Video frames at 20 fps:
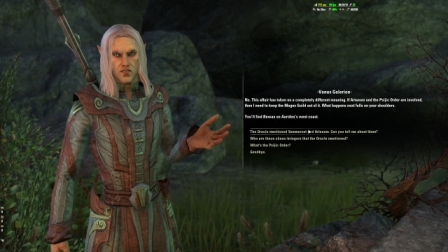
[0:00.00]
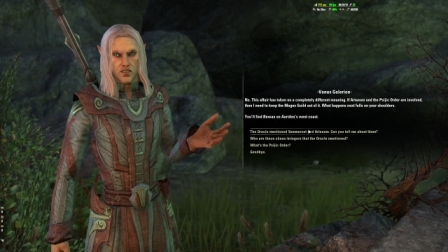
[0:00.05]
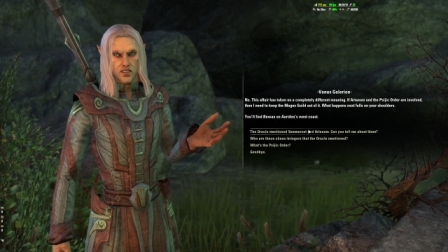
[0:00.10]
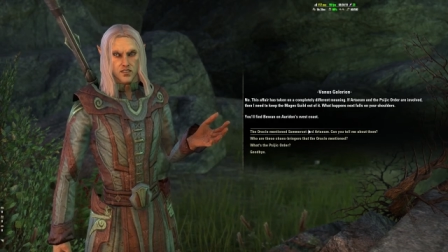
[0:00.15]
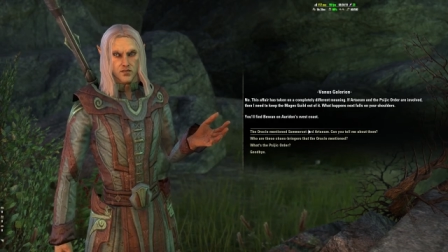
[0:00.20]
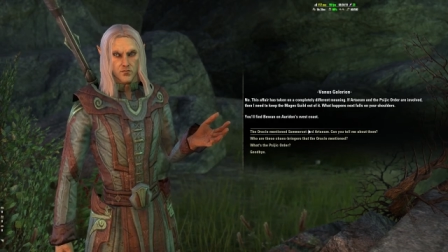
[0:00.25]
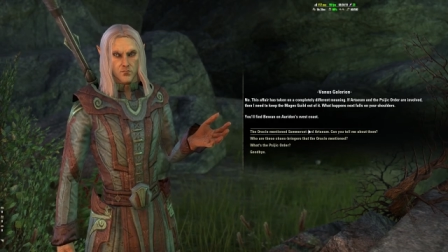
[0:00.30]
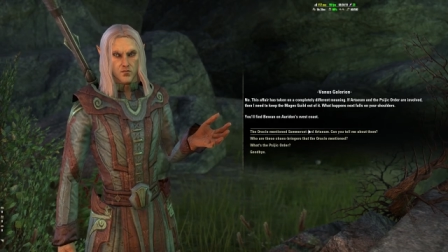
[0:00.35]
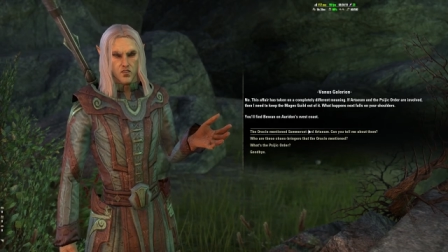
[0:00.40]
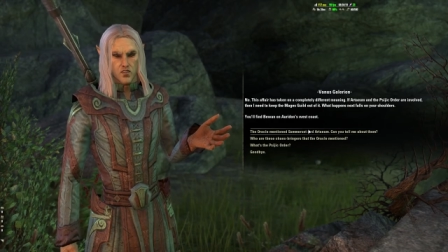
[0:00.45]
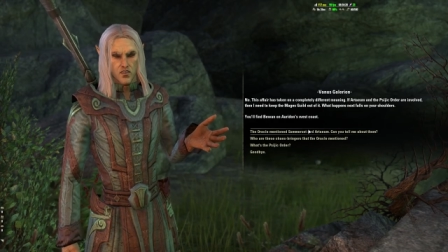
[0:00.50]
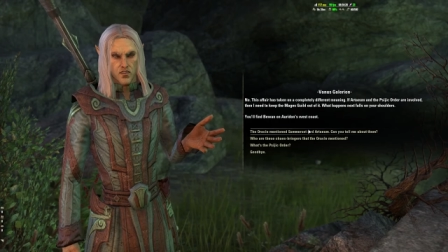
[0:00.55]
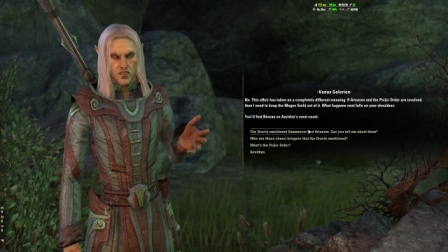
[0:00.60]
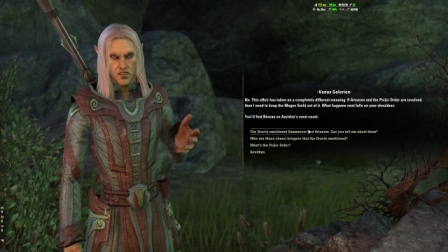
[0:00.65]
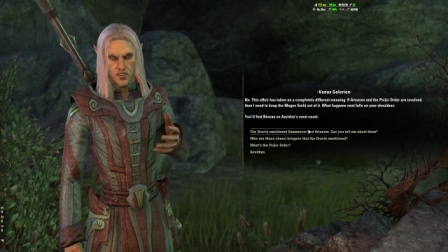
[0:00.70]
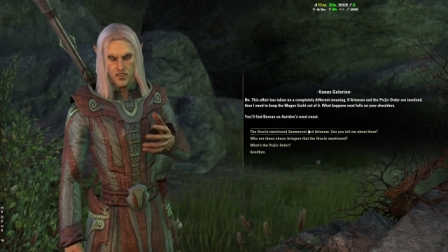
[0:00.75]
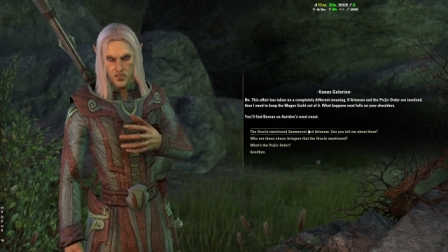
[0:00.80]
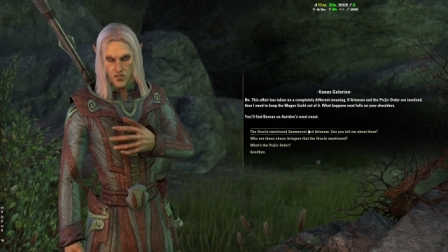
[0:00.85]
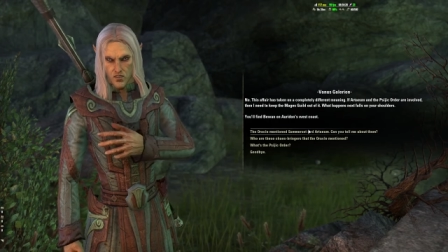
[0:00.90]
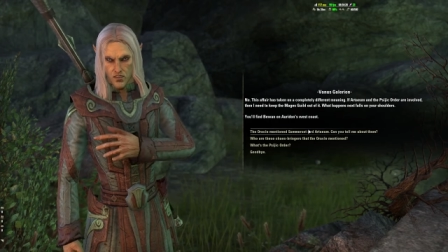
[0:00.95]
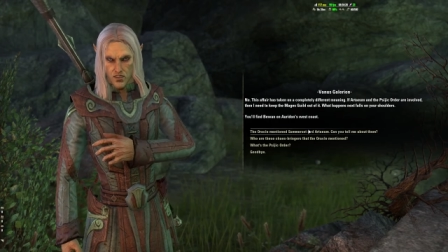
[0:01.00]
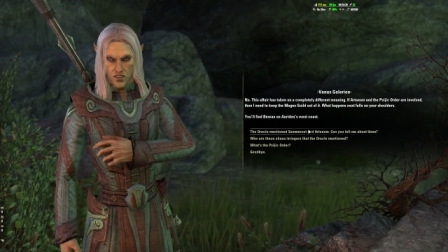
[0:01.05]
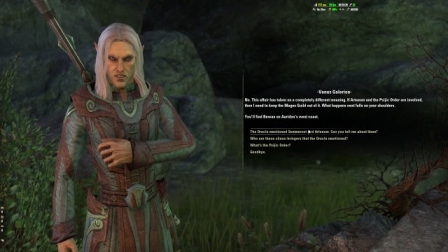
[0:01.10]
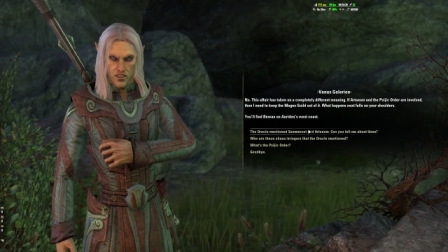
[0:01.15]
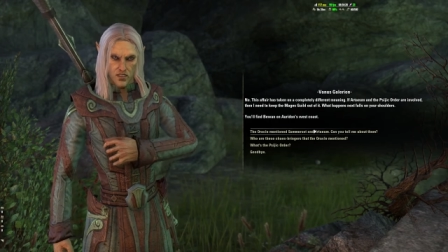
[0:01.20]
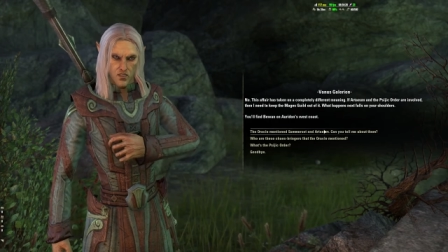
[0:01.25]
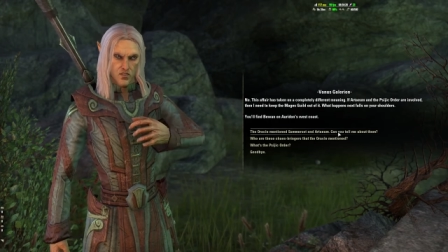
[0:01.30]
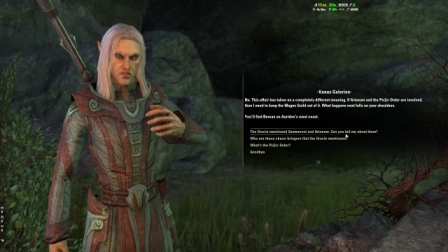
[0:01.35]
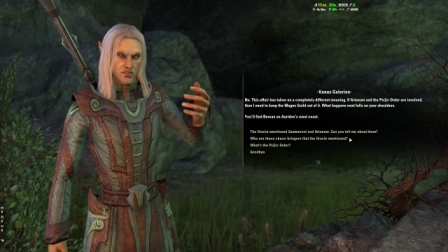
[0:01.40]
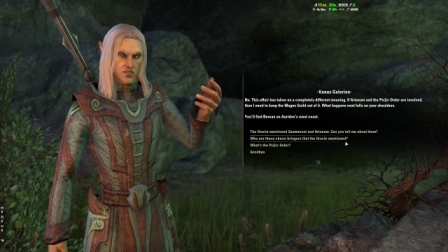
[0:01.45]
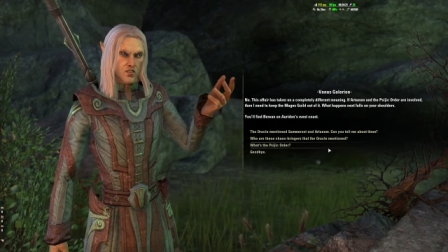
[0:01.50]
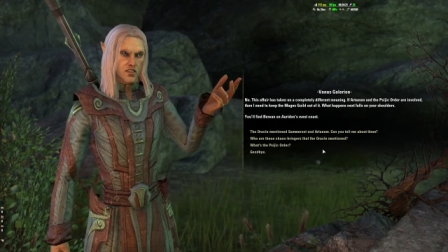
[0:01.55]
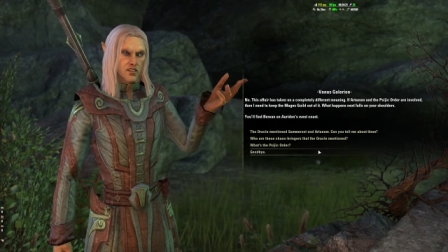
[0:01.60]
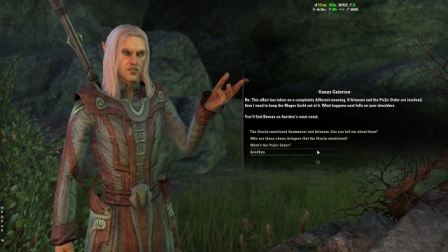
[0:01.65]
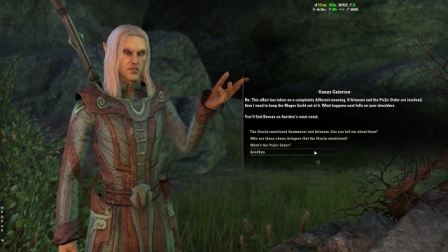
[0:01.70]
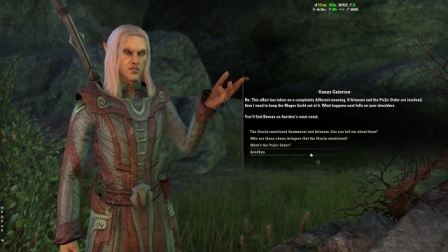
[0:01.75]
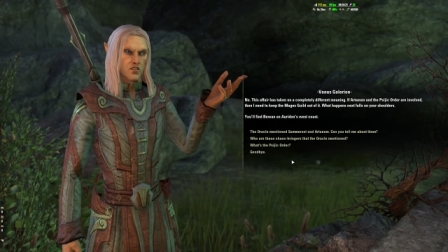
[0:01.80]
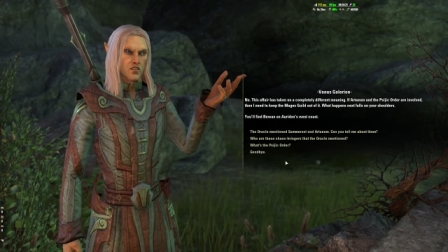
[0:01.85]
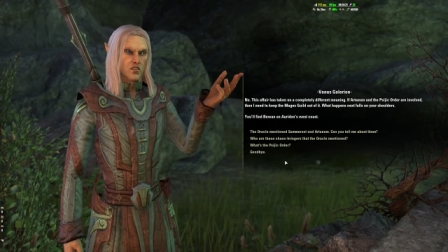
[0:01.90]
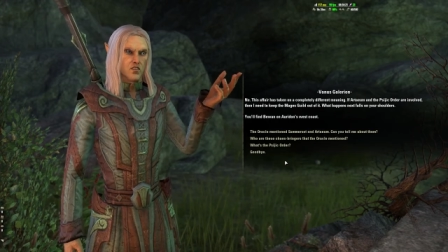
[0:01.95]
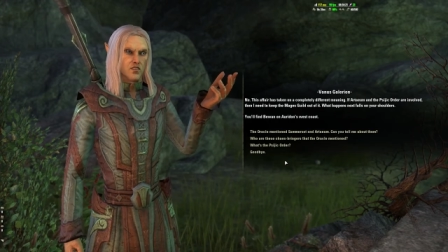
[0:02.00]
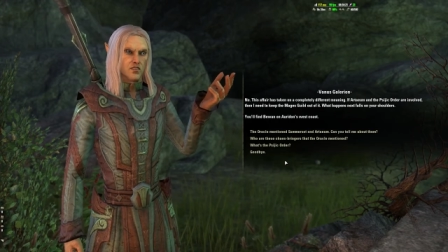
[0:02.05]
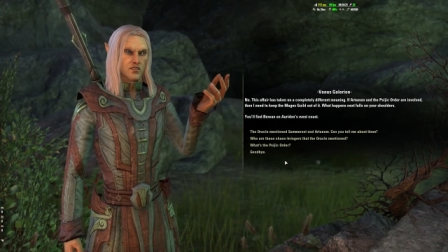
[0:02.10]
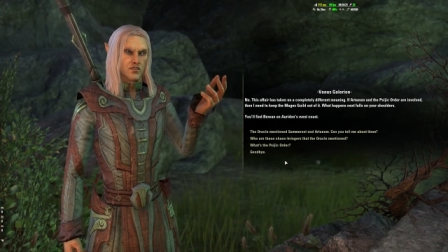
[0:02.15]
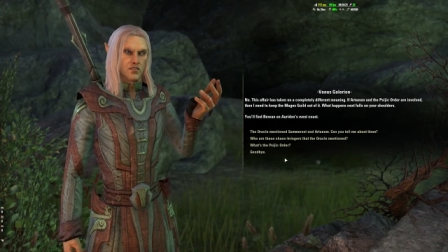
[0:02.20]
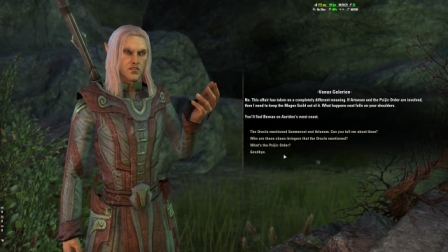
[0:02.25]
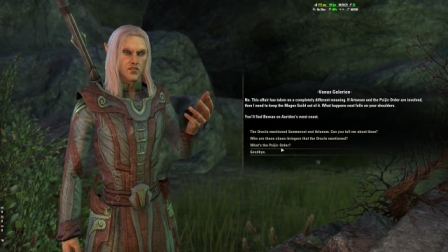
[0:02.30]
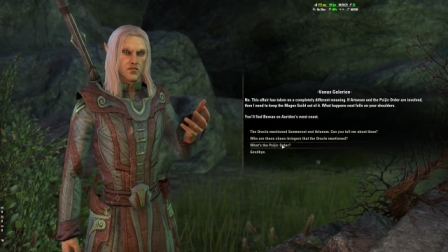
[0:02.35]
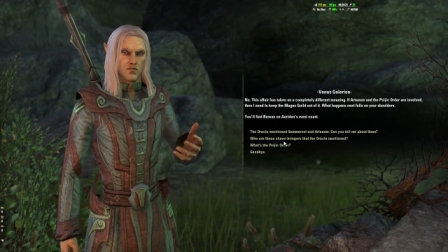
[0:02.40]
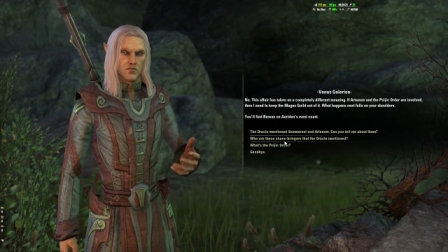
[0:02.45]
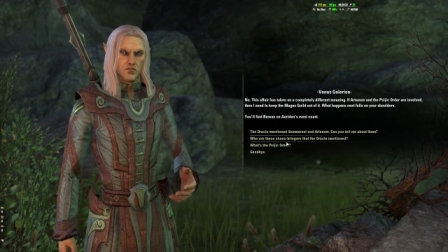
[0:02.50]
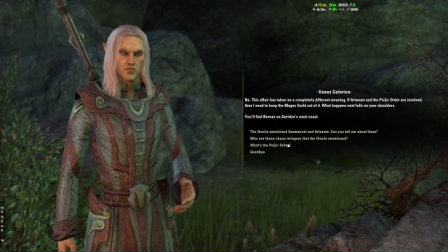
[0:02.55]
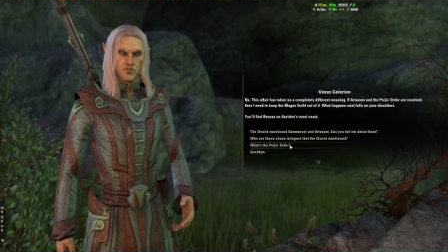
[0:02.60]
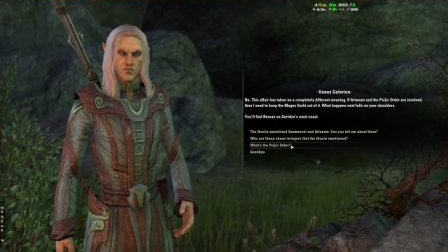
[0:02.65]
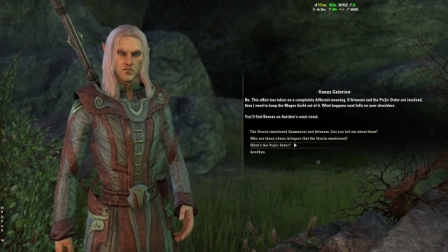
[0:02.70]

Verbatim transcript: find Bewan on Auridon's west coast.